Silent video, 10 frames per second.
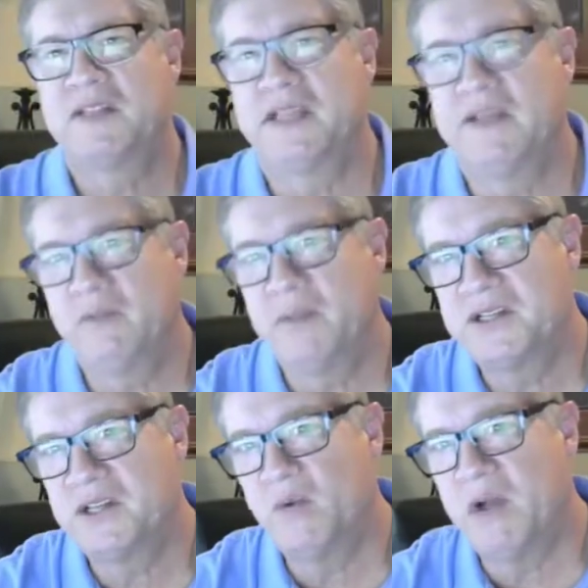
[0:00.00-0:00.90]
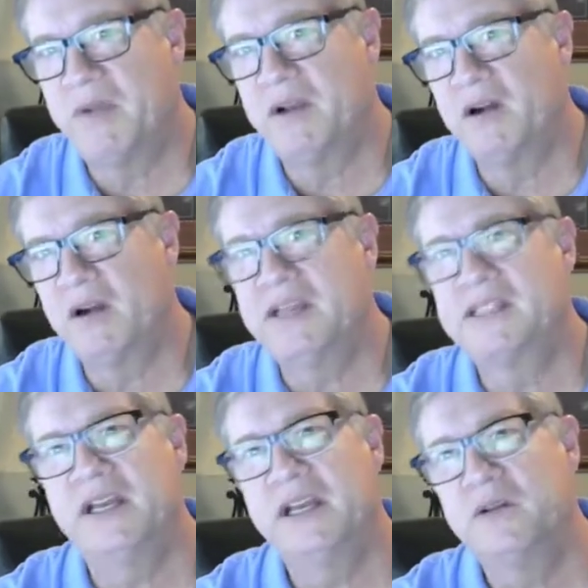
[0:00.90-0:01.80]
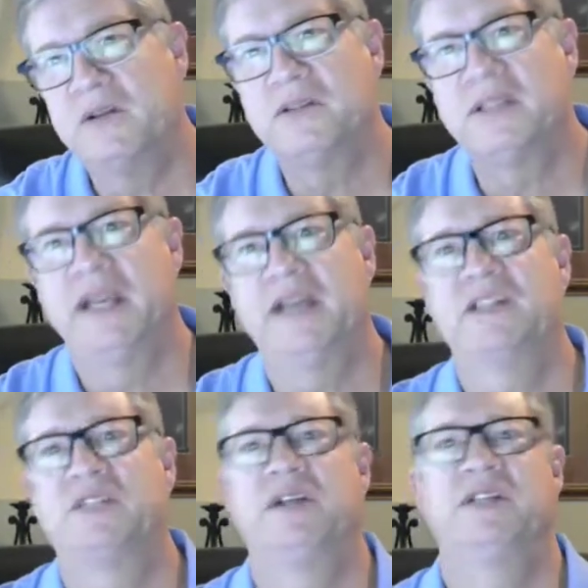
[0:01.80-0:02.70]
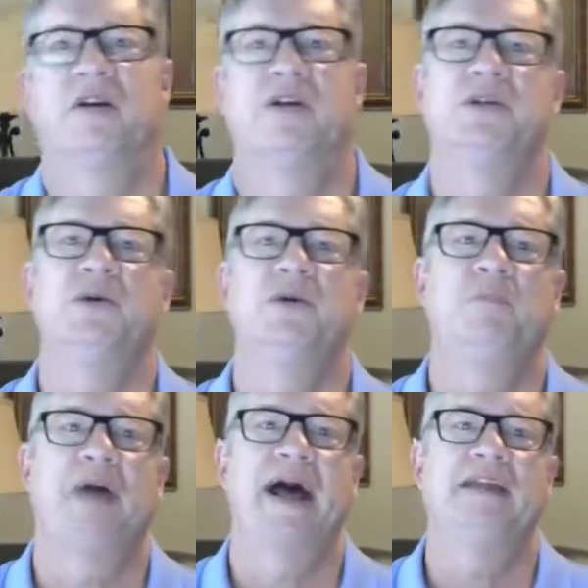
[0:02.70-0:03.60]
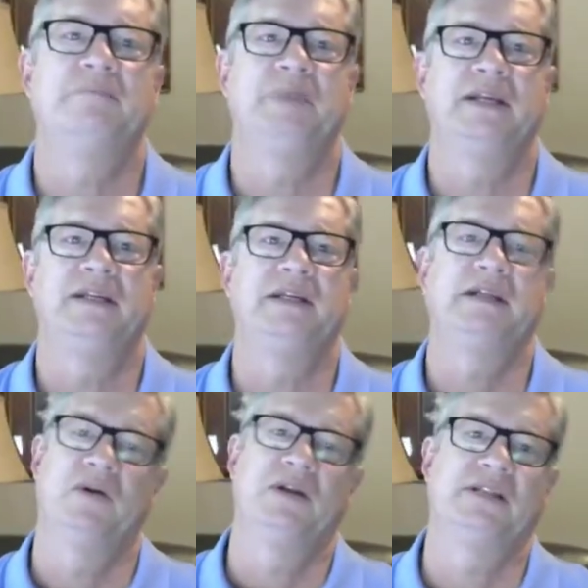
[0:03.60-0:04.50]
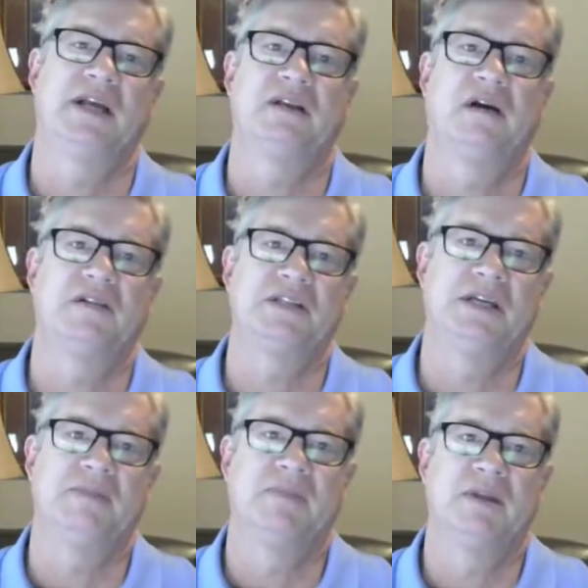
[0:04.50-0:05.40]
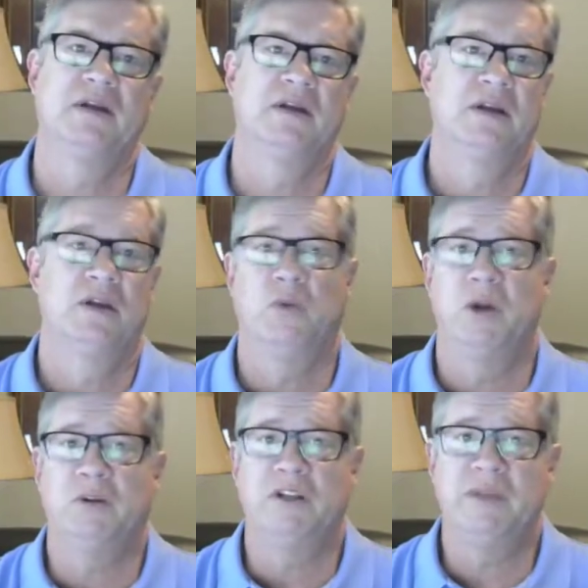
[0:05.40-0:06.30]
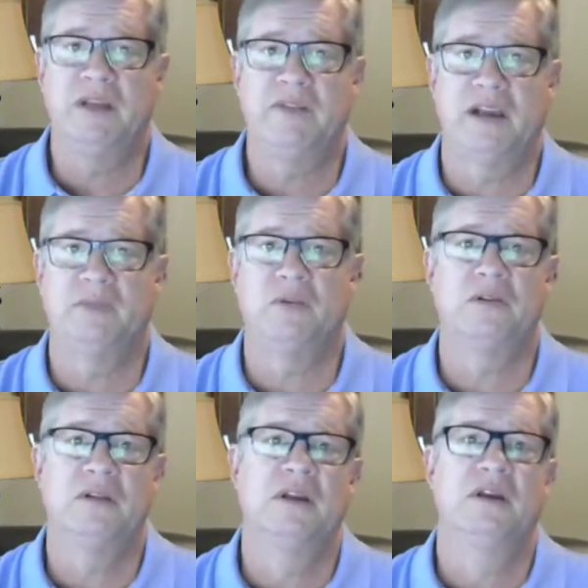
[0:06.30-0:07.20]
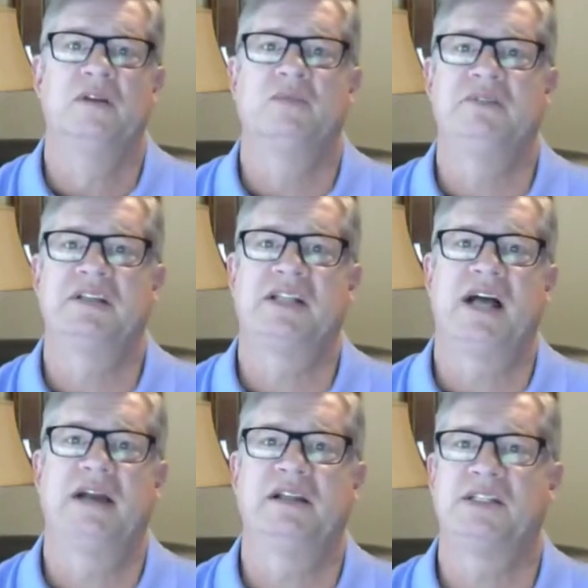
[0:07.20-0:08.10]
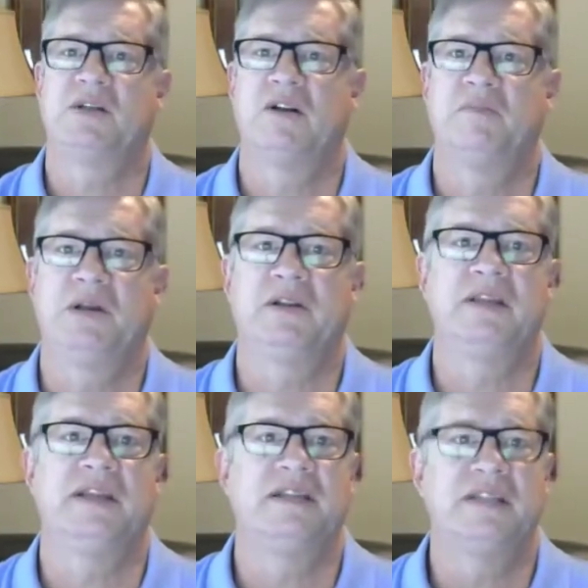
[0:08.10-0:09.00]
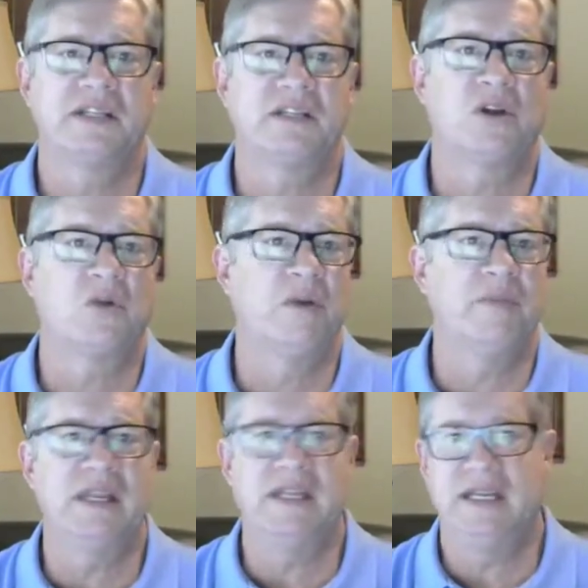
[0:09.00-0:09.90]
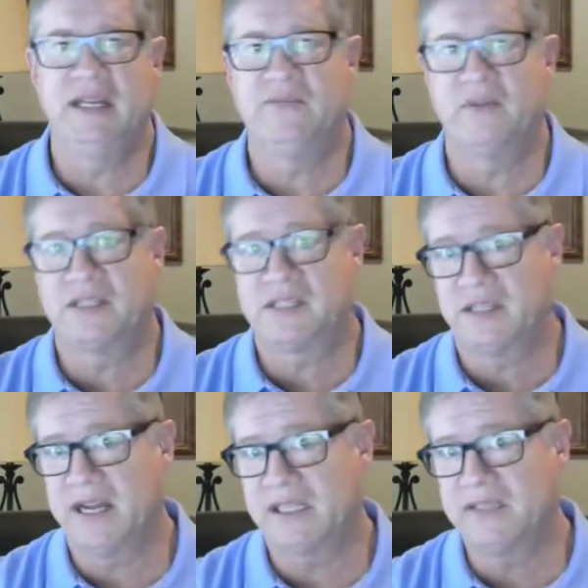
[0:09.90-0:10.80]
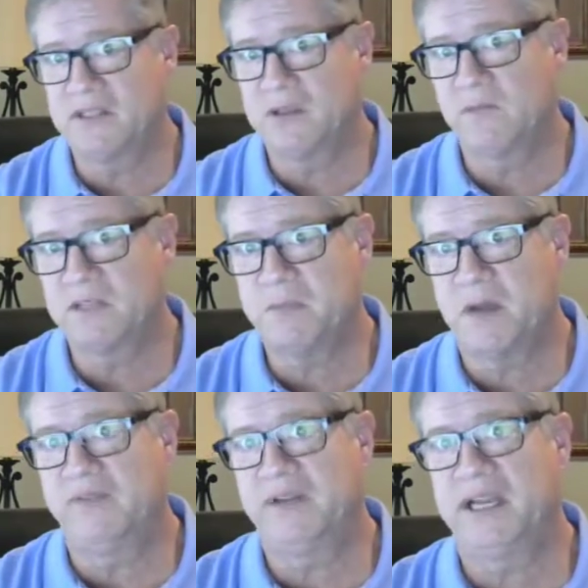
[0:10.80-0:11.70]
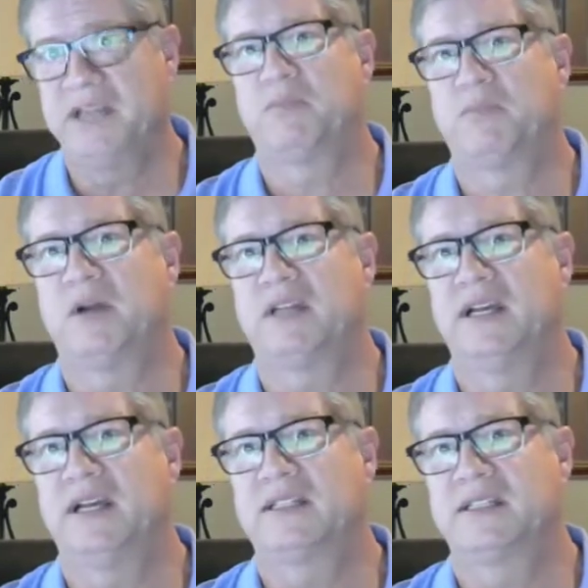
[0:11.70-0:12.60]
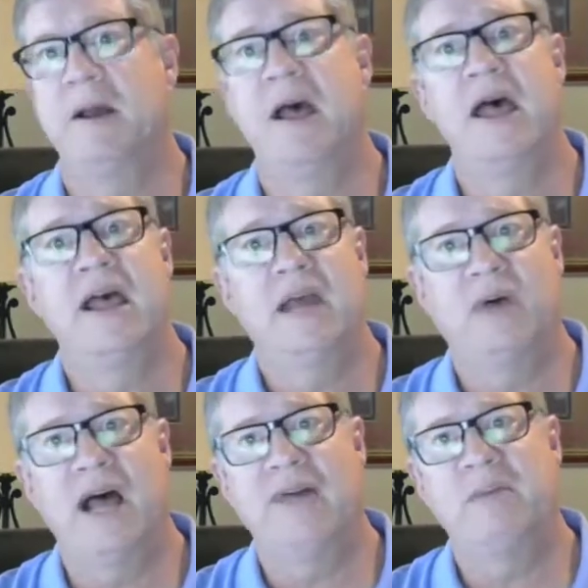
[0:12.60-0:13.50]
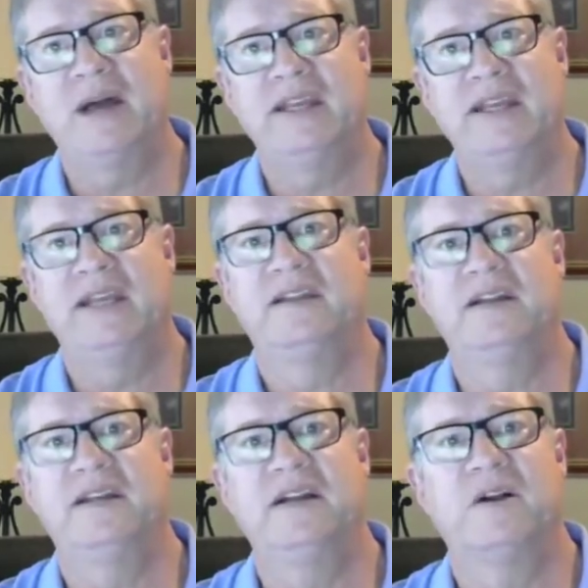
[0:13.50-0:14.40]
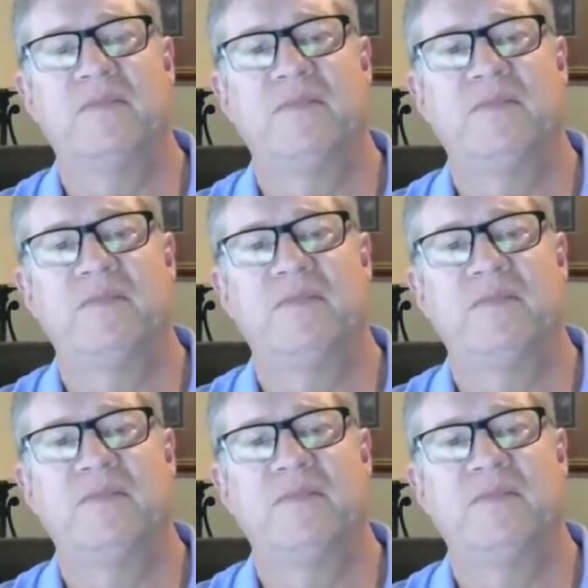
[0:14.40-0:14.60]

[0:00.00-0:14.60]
informational webinar is to introduce the industry to our new patent-pending coating technology. When will it be available? We've designed and started building the additional equipment needed for the selective surface modification process, and we'll have it by the end of the year.